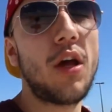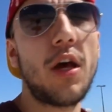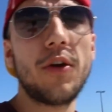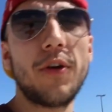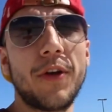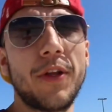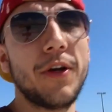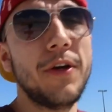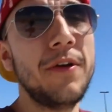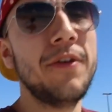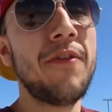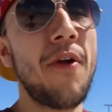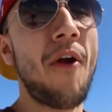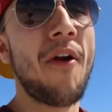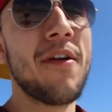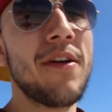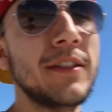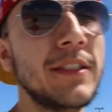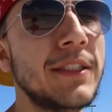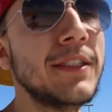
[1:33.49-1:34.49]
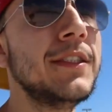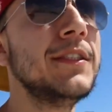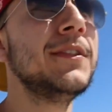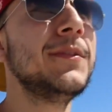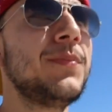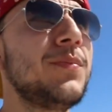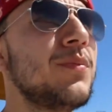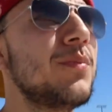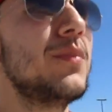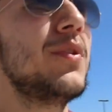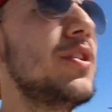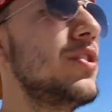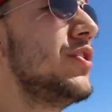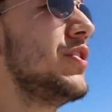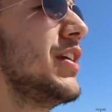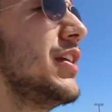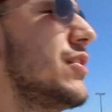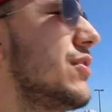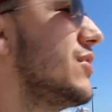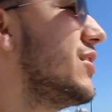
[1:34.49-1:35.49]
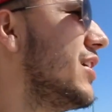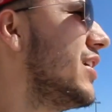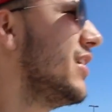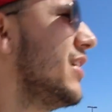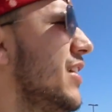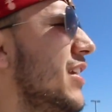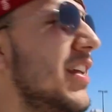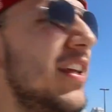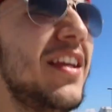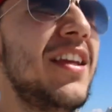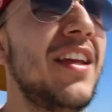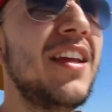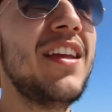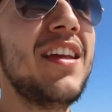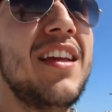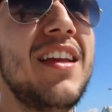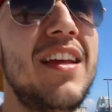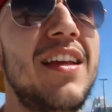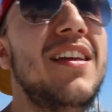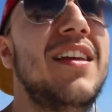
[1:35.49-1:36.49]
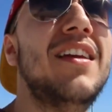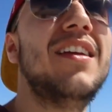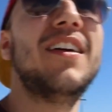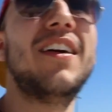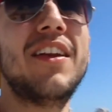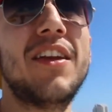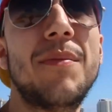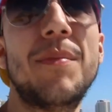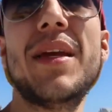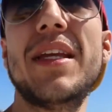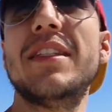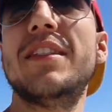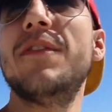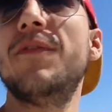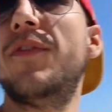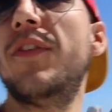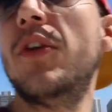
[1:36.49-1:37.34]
Lauderdale, because you get to see an amazing